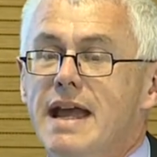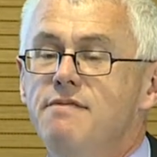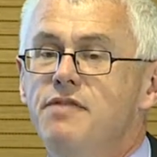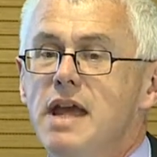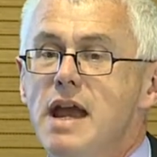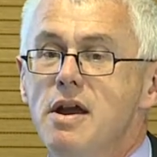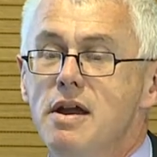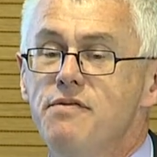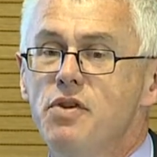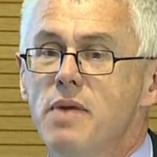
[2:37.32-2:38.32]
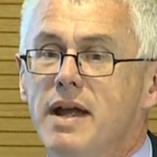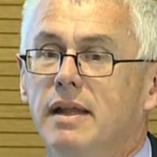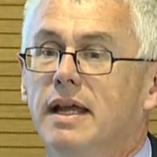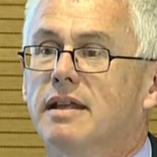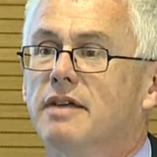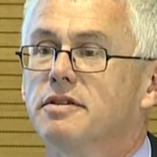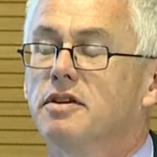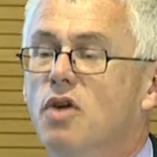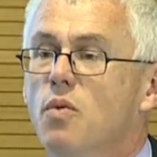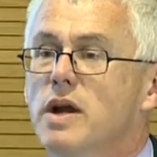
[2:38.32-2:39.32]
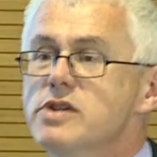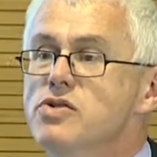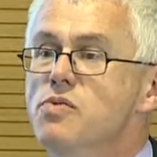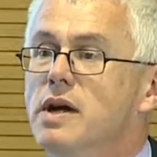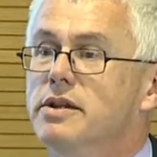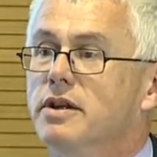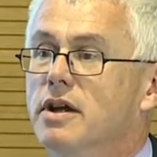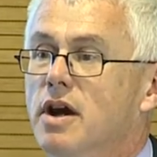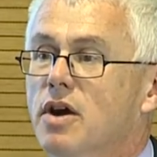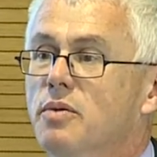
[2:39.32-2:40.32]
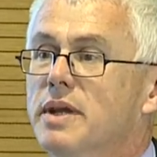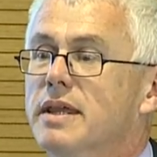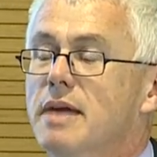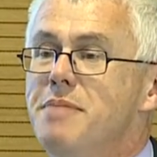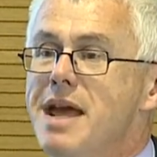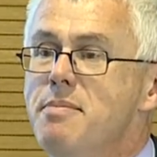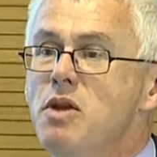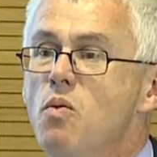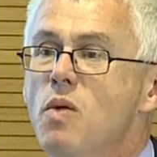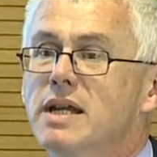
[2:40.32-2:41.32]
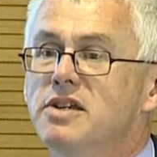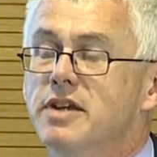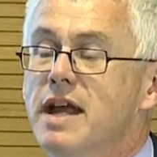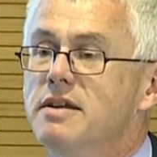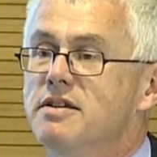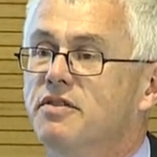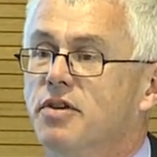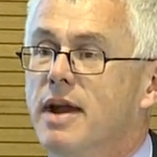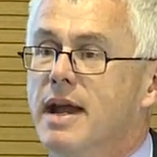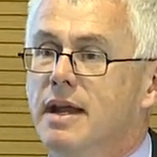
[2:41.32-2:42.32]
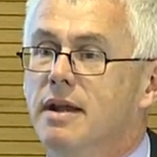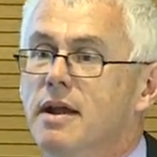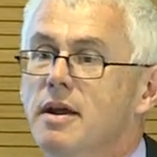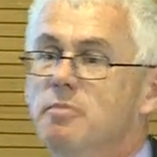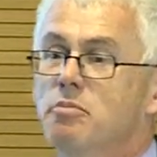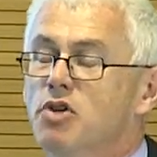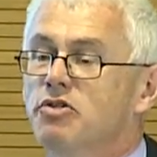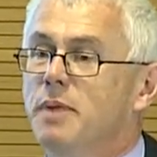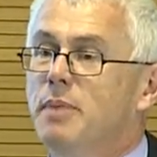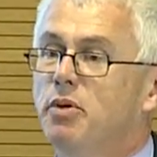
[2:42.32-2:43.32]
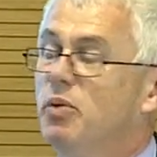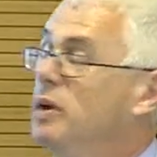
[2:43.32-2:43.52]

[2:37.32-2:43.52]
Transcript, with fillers: if the air if the rail link doesn't go where you want to go with maybe one change of train most people